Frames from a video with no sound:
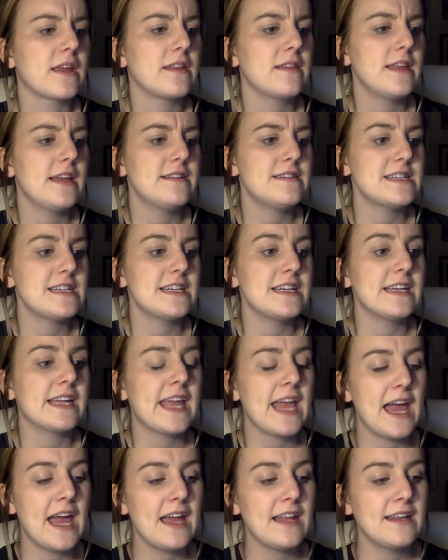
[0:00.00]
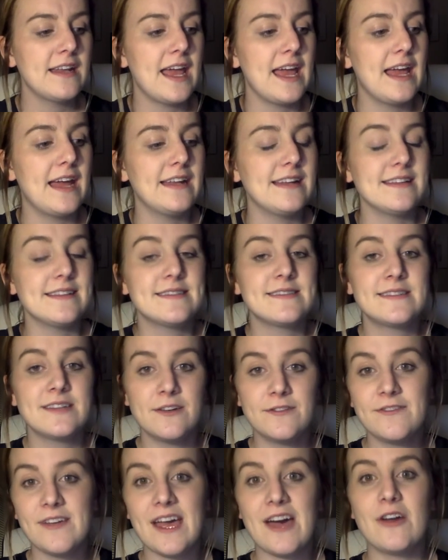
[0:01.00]
they did it again, and it
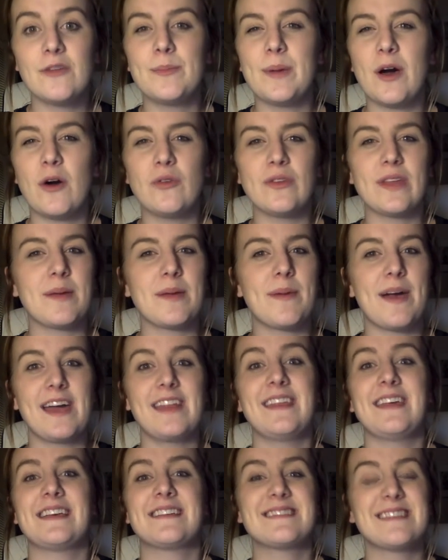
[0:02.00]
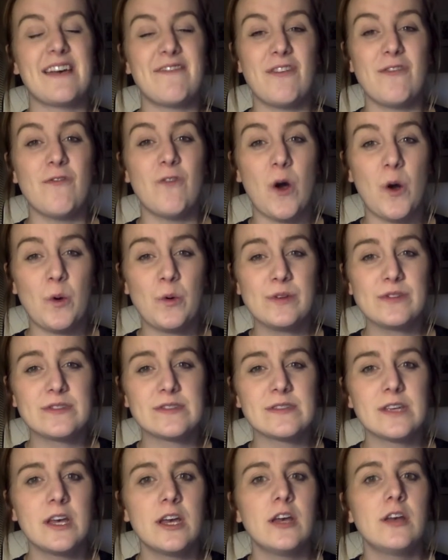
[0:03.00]
still failed, but only by like 7 votes.
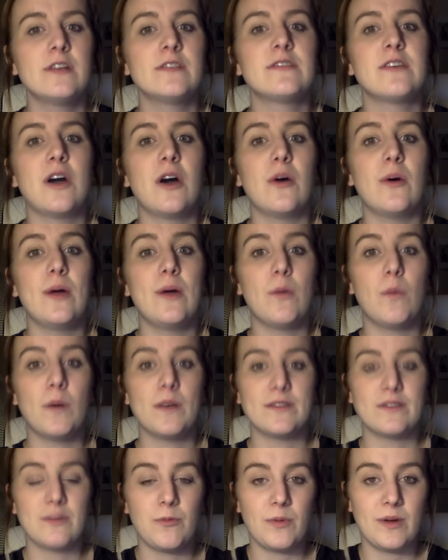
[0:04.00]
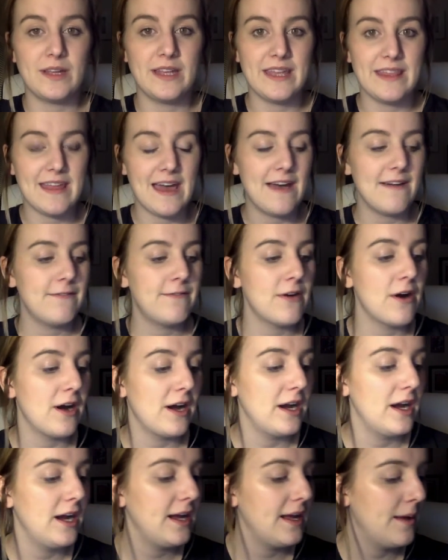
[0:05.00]
So it wasn't really that
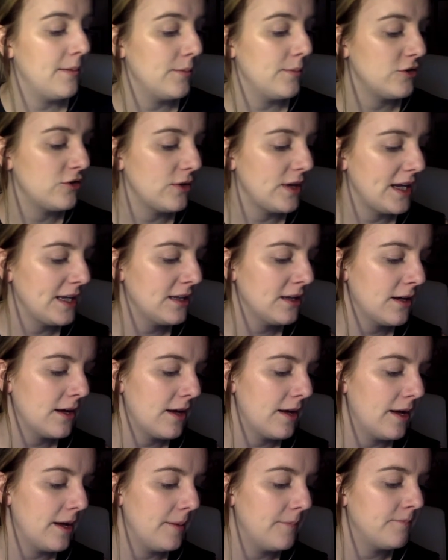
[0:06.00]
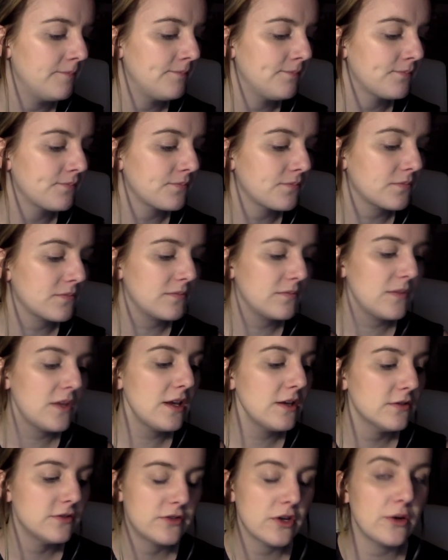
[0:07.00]
far in between.
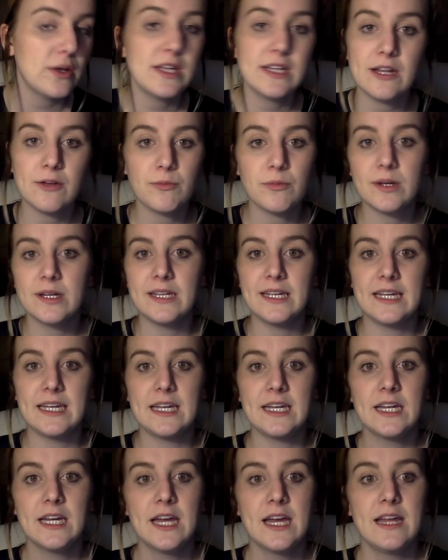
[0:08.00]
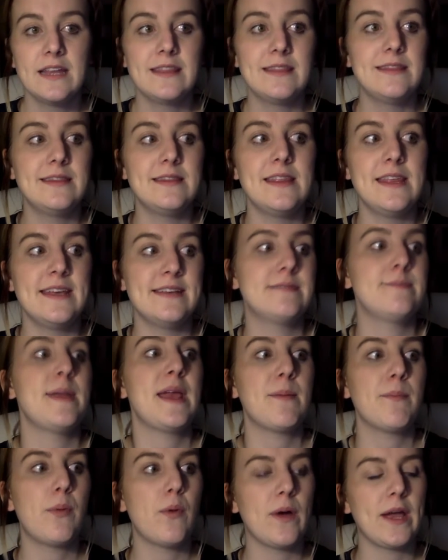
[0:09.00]
So he didn't really, his
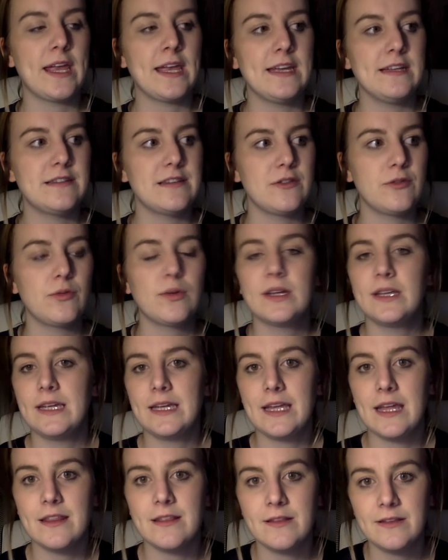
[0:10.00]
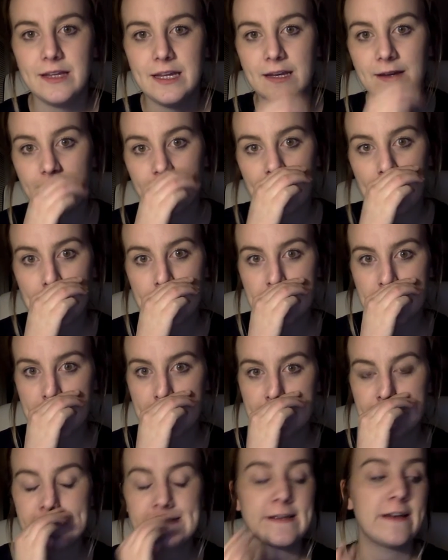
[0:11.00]
main point, he didn't really get the League of
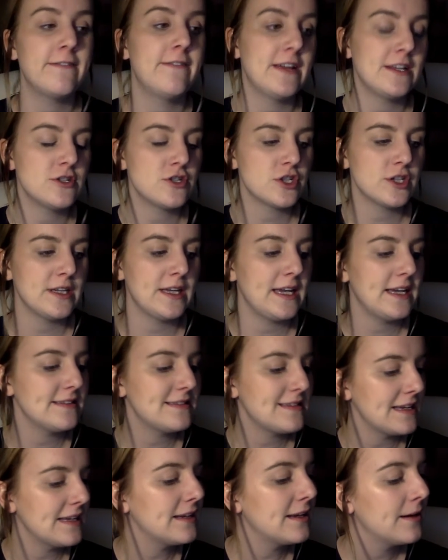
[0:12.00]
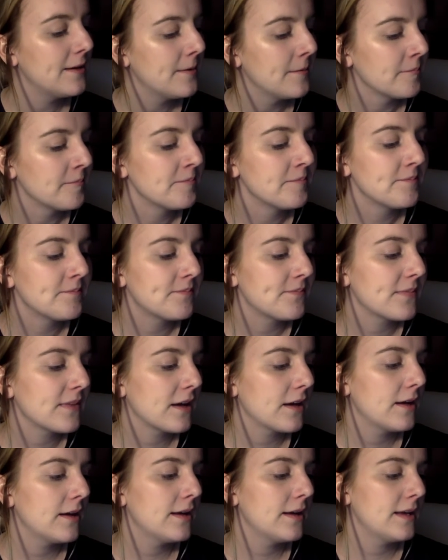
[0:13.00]
Nations. Eventually it did
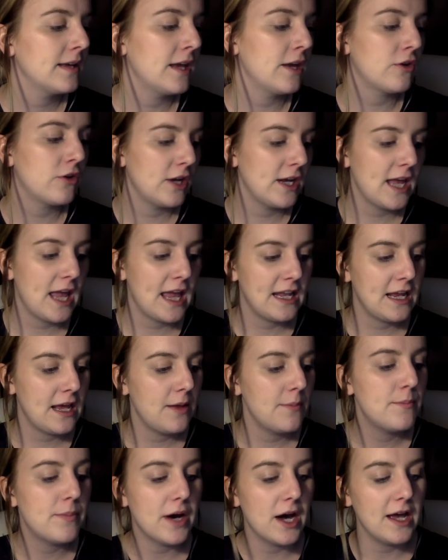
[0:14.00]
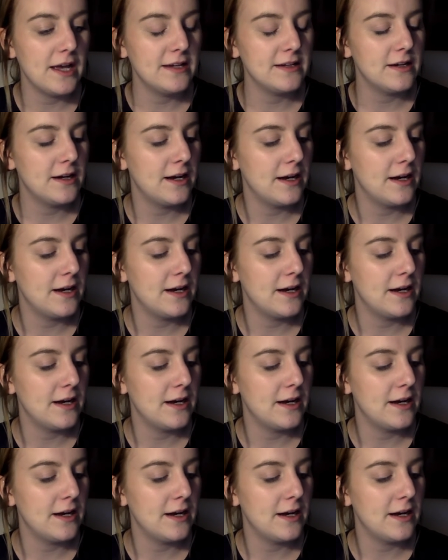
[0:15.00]
get created, but